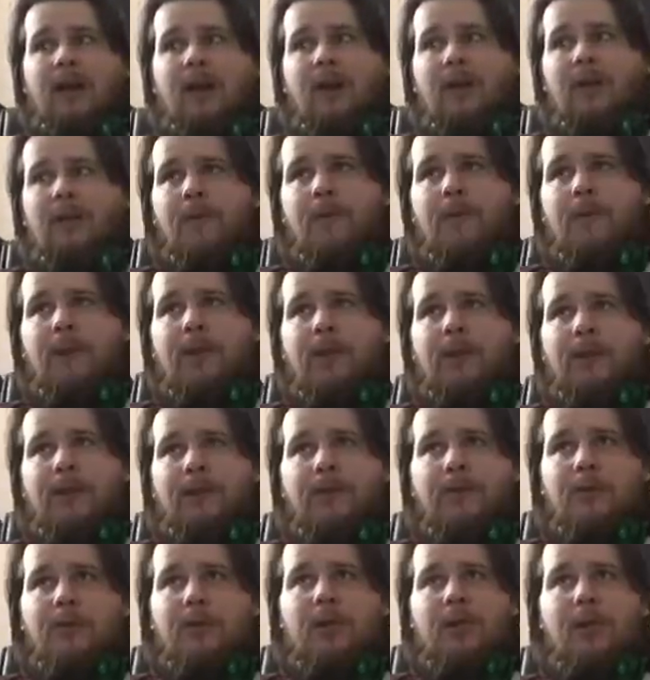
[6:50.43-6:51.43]
hopefully
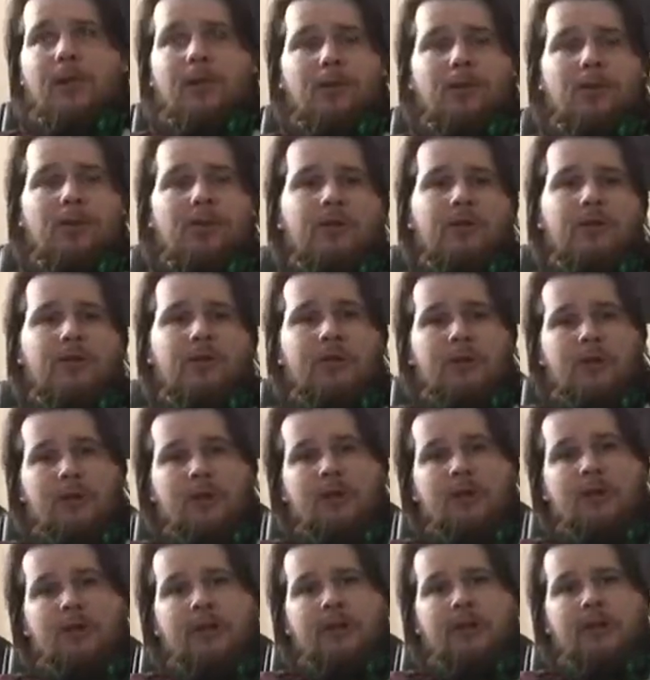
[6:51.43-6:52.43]
this will all do some
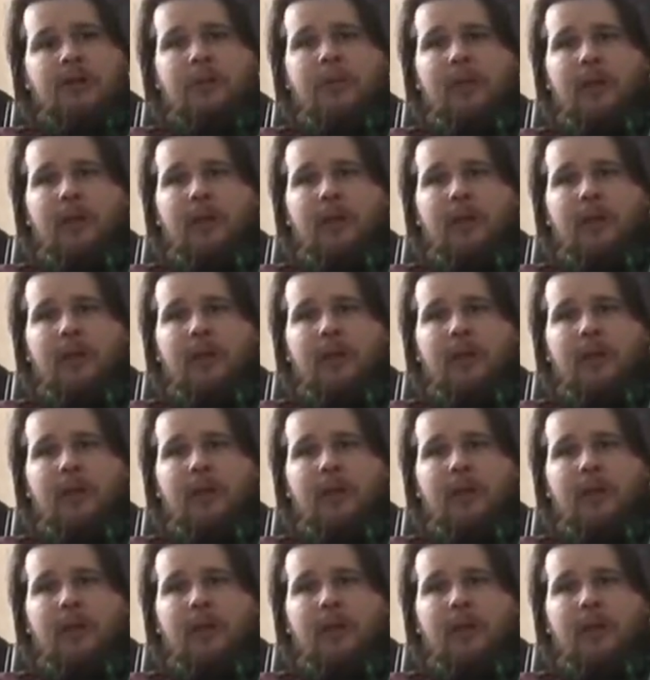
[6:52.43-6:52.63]
good.